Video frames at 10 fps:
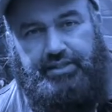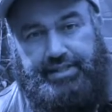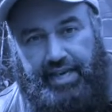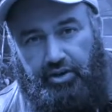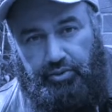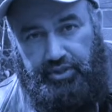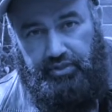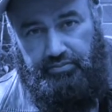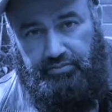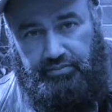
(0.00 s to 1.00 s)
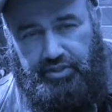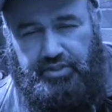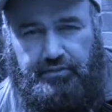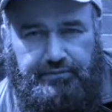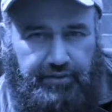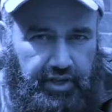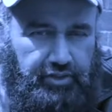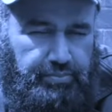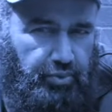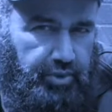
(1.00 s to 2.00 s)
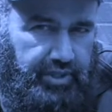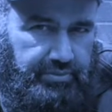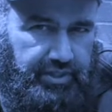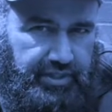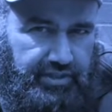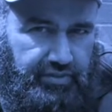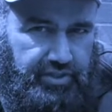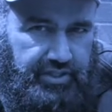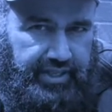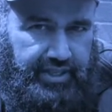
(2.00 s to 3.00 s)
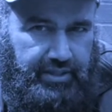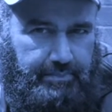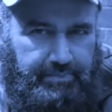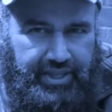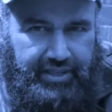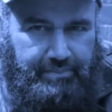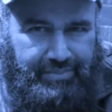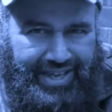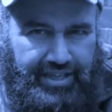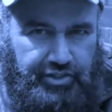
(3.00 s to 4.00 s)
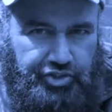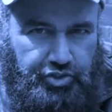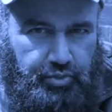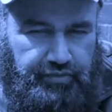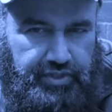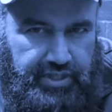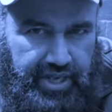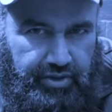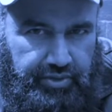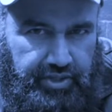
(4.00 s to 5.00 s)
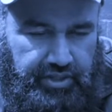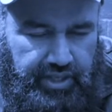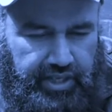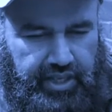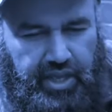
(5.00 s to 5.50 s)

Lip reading: Dairy. This is the final point I'm going to give you today, the big bad issue of dairy, okay?